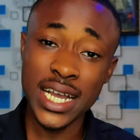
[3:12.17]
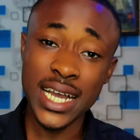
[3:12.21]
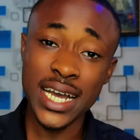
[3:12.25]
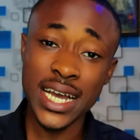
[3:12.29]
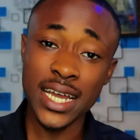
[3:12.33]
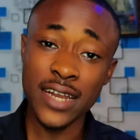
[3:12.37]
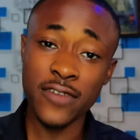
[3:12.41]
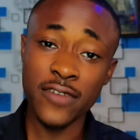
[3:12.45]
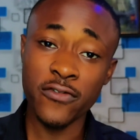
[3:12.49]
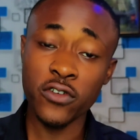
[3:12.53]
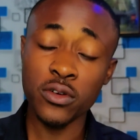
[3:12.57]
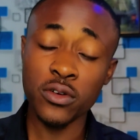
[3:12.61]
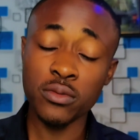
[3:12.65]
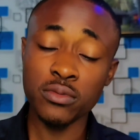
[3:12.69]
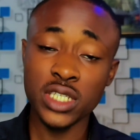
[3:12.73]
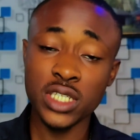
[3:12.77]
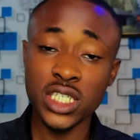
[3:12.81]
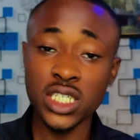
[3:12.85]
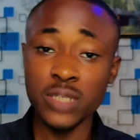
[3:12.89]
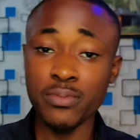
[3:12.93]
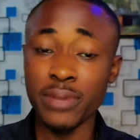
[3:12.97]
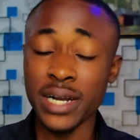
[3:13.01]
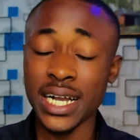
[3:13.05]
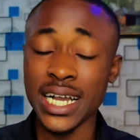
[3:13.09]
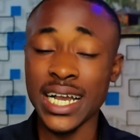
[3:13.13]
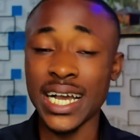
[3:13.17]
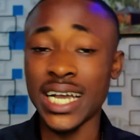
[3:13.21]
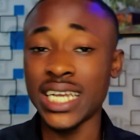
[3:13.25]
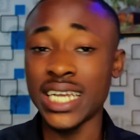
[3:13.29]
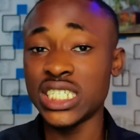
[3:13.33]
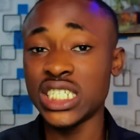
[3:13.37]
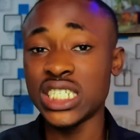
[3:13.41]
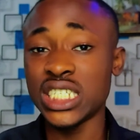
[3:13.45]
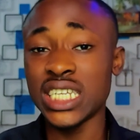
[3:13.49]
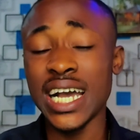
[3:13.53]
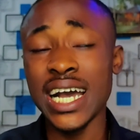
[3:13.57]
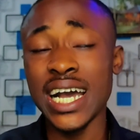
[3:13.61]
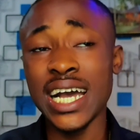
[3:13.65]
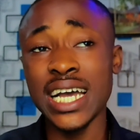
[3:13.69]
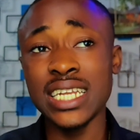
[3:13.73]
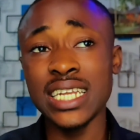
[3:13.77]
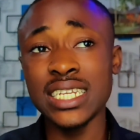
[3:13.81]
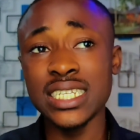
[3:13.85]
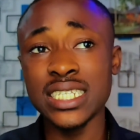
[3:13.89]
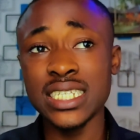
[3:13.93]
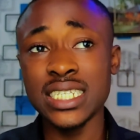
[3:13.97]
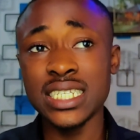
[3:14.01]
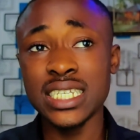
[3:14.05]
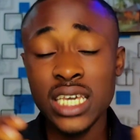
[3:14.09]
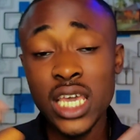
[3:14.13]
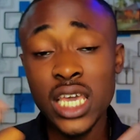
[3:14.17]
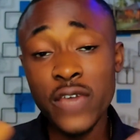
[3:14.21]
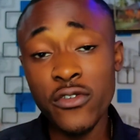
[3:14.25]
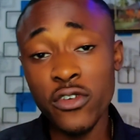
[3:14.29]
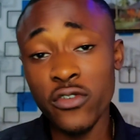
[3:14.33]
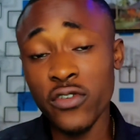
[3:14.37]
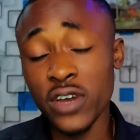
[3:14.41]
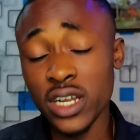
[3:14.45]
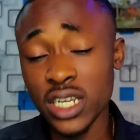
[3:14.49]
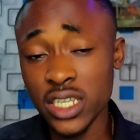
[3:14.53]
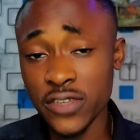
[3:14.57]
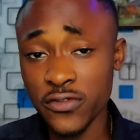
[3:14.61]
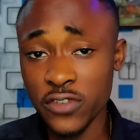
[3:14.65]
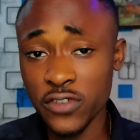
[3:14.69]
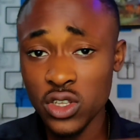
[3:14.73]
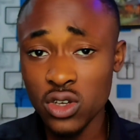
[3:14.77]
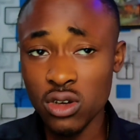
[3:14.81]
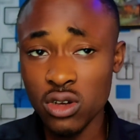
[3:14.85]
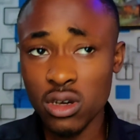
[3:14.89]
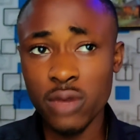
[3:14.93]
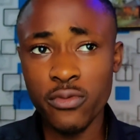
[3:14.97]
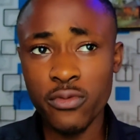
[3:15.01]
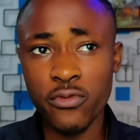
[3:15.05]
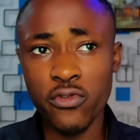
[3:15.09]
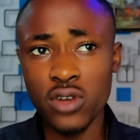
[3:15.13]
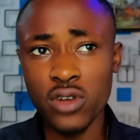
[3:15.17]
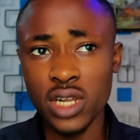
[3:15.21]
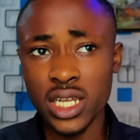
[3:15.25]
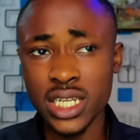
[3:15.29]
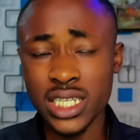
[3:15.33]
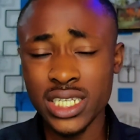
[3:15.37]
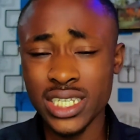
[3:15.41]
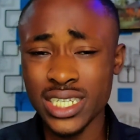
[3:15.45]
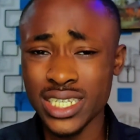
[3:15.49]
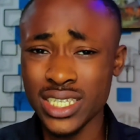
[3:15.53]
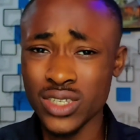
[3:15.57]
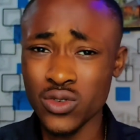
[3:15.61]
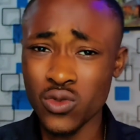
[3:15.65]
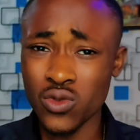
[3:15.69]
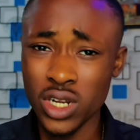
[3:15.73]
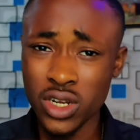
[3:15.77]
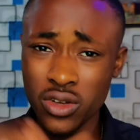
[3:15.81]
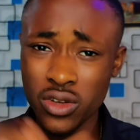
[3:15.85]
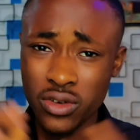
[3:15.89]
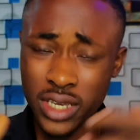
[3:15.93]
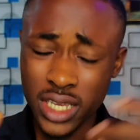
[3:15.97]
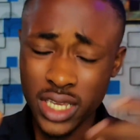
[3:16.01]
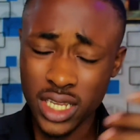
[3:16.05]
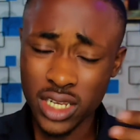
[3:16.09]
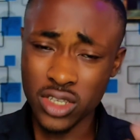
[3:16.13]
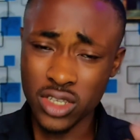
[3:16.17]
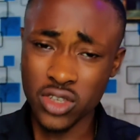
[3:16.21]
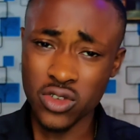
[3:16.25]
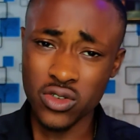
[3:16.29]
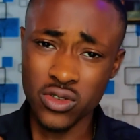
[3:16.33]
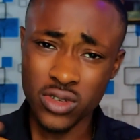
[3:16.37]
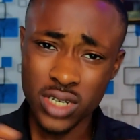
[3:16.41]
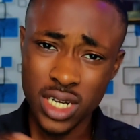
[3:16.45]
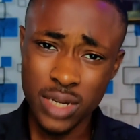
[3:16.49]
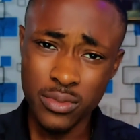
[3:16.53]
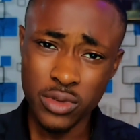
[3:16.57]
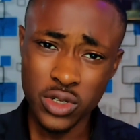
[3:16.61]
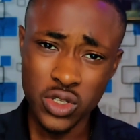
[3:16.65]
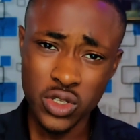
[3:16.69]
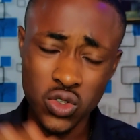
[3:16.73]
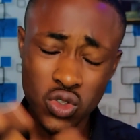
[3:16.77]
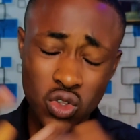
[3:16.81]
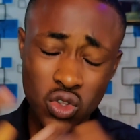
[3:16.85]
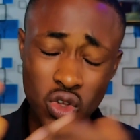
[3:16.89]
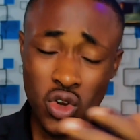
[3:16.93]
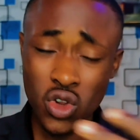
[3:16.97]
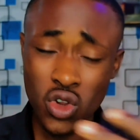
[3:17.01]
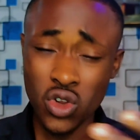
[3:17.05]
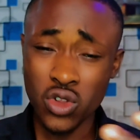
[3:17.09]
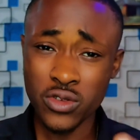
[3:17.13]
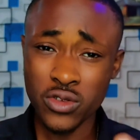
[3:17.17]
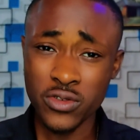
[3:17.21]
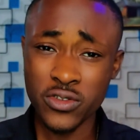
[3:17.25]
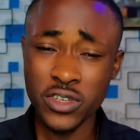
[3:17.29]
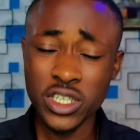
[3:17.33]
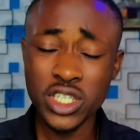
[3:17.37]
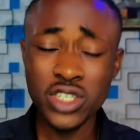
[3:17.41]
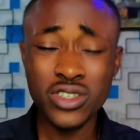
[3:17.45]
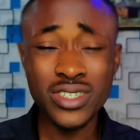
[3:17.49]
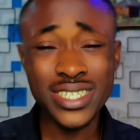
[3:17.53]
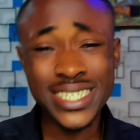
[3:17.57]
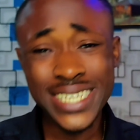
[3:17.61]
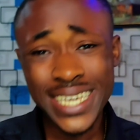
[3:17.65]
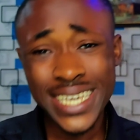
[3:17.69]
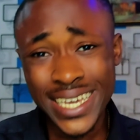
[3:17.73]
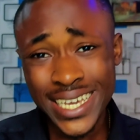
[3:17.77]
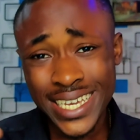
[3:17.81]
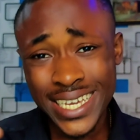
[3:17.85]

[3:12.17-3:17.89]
card from Chipper Cash. And if you found this video helpful and interesting, why not hit the subscribe button, turn on notifications,